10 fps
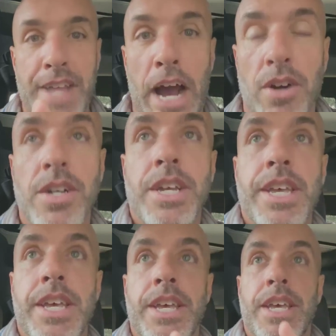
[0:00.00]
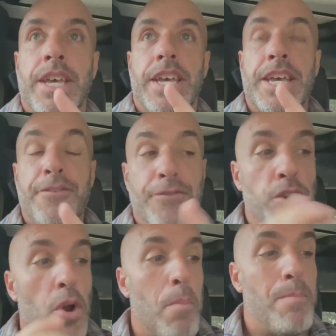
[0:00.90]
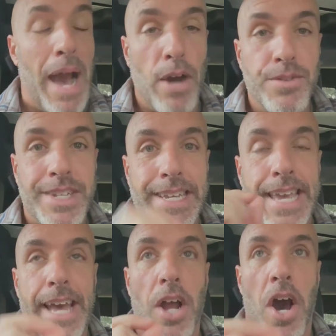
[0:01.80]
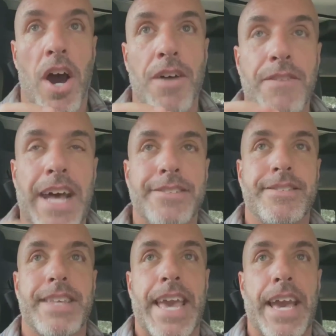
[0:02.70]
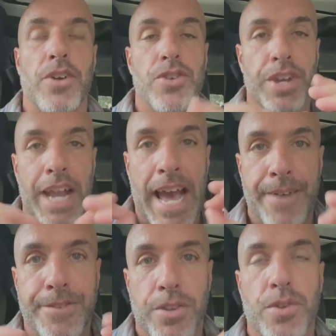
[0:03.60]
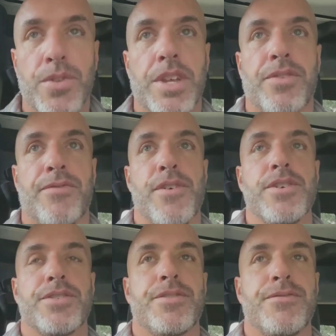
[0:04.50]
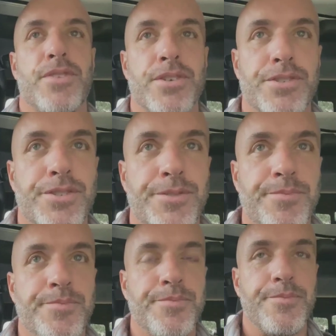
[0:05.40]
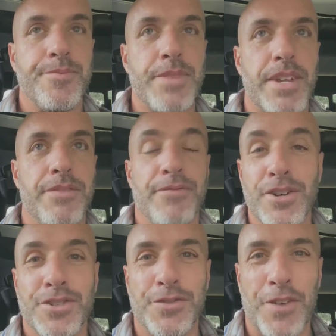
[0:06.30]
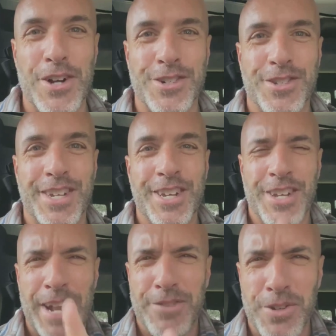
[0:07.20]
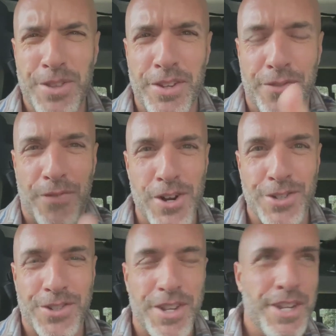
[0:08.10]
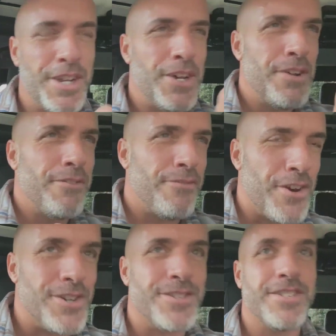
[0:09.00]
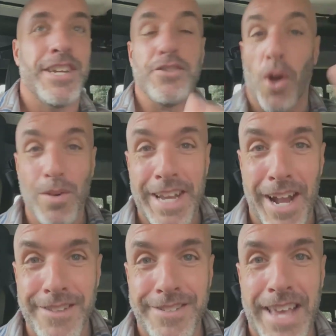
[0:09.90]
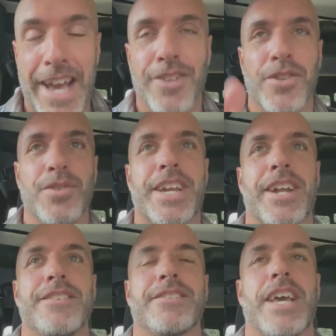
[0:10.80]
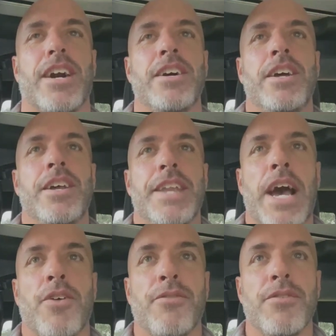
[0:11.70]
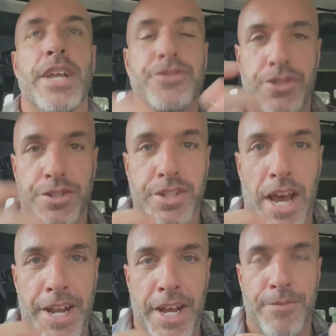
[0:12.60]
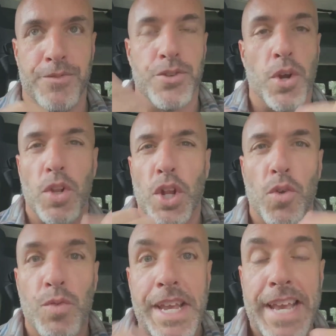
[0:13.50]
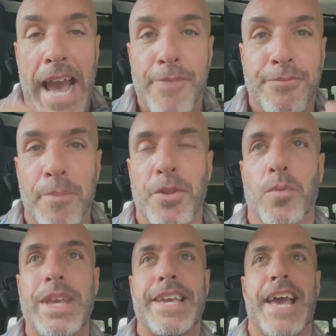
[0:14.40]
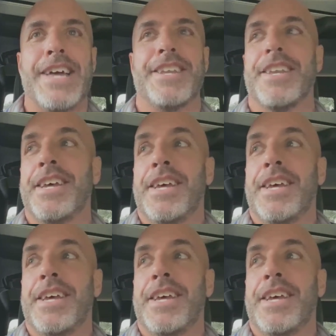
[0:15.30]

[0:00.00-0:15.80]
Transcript: Now, if you're about to get on that scale, you're going to have to do this first, first, first, first. You're going to have to do this first, first. Don't get on the scale. Don't get on the scale. Now, let's just kind of do a little recap from the weekend.